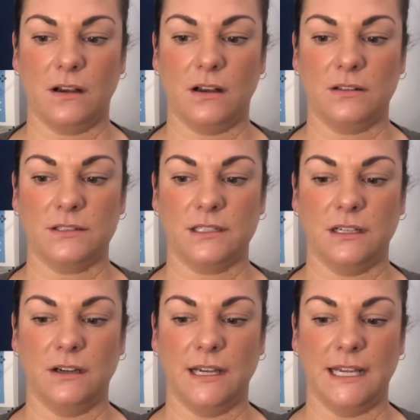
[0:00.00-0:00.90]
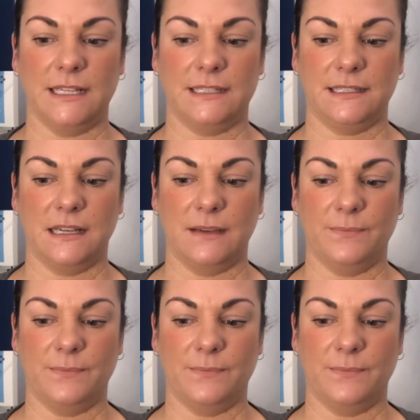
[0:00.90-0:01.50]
Also, it's